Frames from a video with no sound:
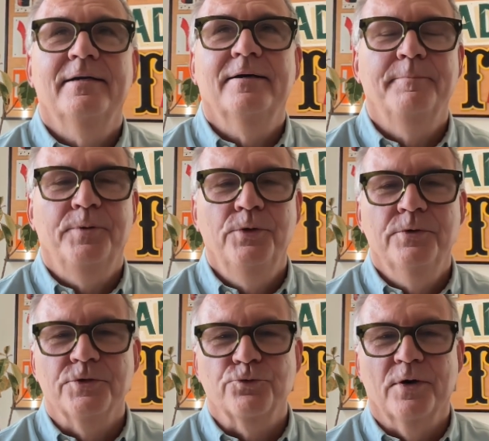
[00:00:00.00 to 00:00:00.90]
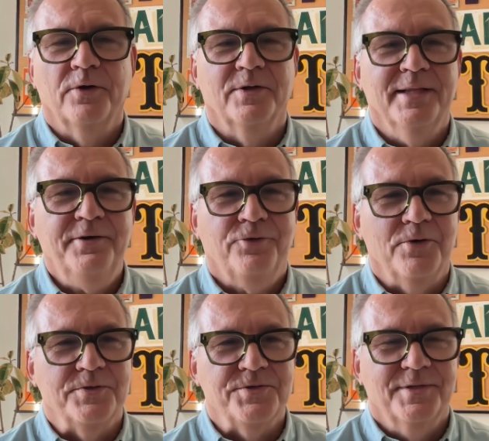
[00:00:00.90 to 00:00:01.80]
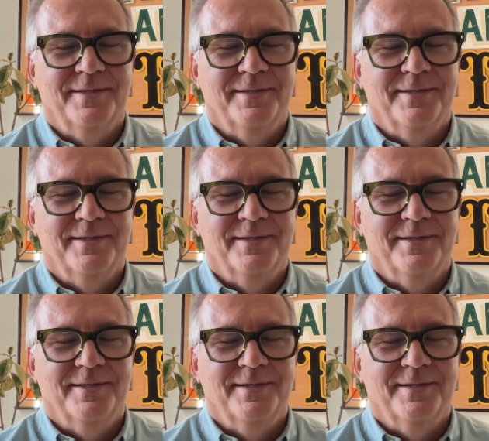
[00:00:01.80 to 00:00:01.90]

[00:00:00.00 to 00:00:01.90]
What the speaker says: computers run on electrons.